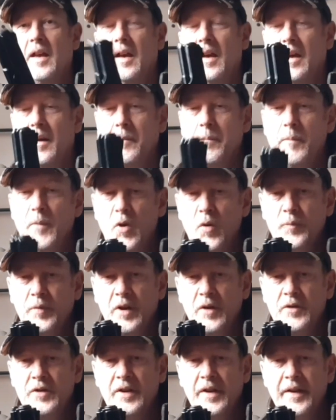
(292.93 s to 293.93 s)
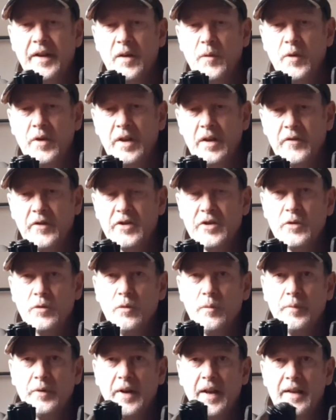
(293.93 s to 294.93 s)
Milbro, Dyna were the original
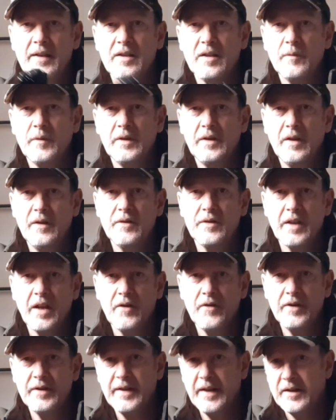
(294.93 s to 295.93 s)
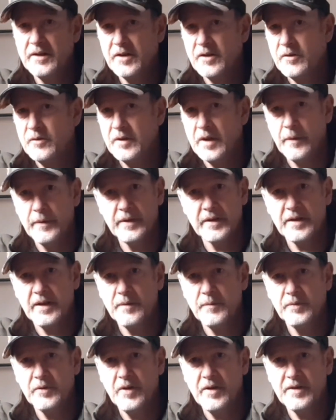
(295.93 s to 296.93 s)
brands that we used. They're identical, they're the
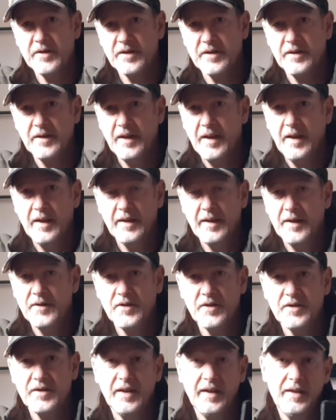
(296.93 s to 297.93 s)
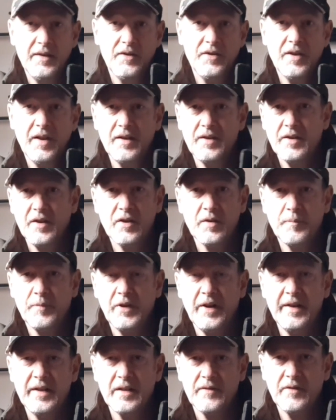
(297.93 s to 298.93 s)
same price, they just interchanged those
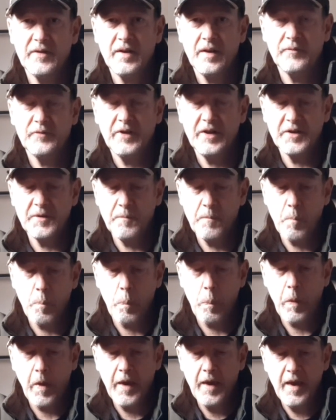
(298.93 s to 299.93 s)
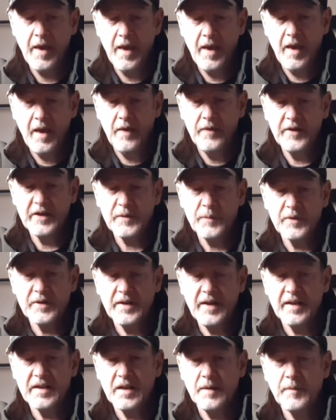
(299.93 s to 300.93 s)
brands for some reason. This was an
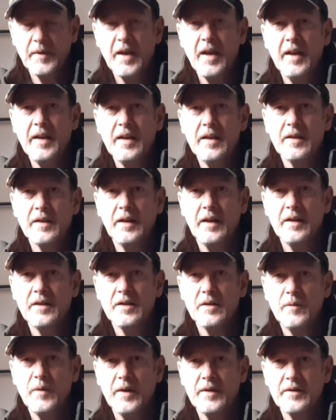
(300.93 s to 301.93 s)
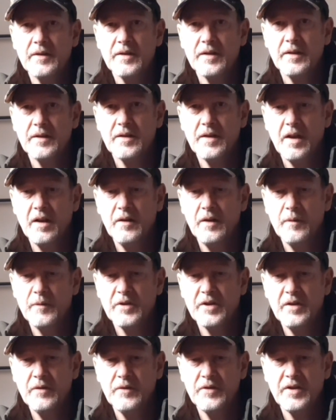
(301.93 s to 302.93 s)
SMK, the later ones, so it was
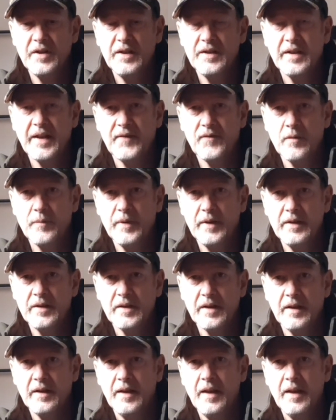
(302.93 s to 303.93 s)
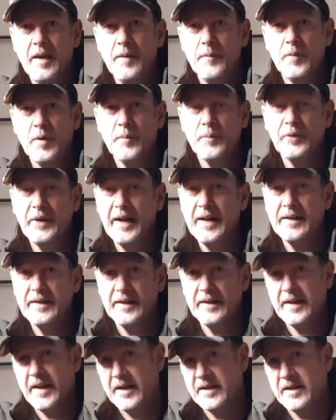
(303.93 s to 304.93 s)
still a G10 repeater but
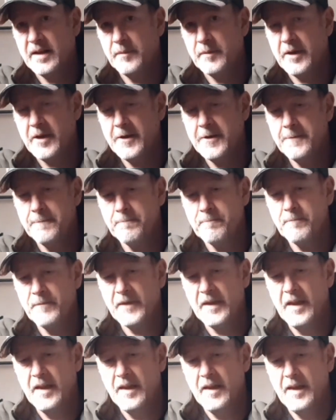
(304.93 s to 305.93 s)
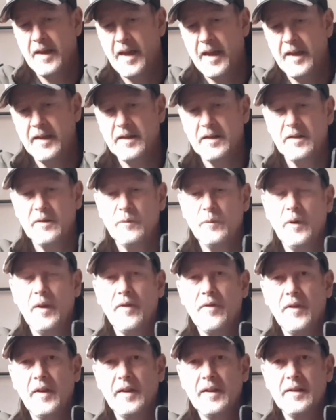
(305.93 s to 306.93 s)
branded SMK, and
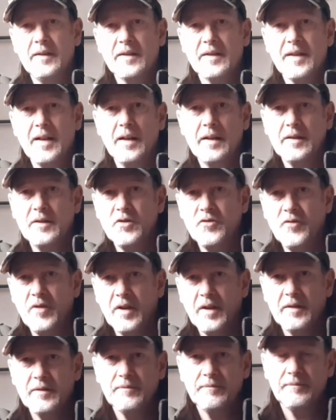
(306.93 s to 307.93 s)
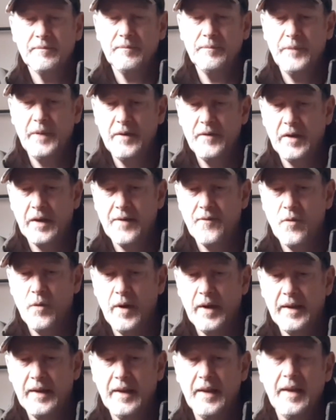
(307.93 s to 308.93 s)
with the skeleton trigger. There you a
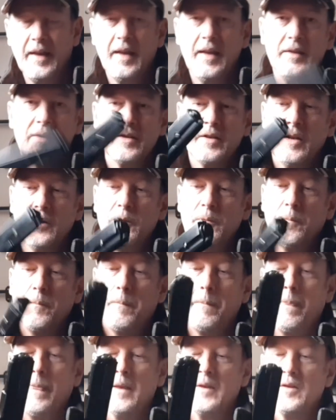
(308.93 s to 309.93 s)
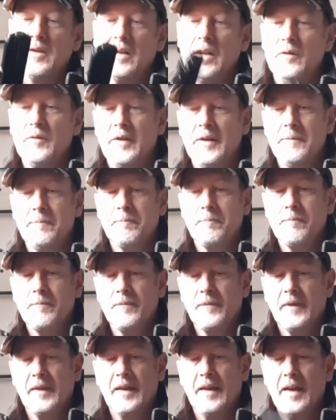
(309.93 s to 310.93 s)
giveaway. So to load it,
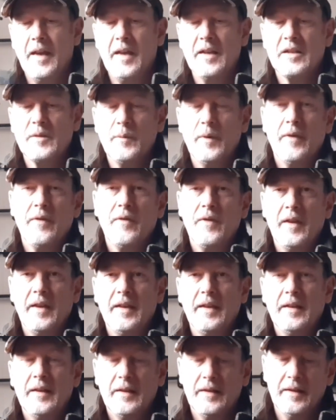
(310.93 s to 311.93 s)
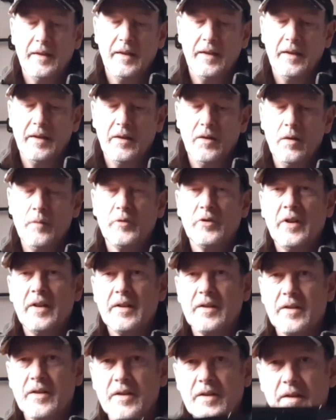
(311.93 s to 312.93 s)
as with the Puma
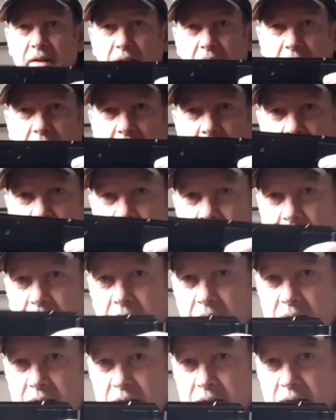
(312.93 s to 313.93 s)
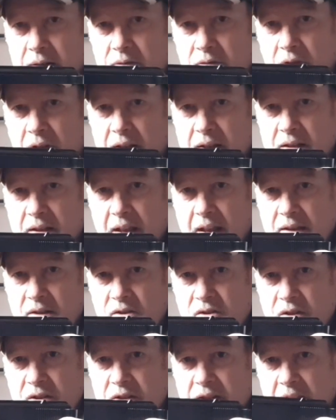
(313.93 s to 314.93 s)
X, there's a release catch
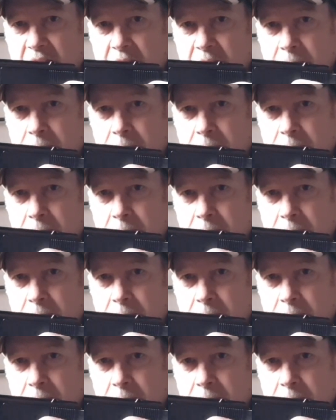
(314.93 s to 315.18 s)
just there.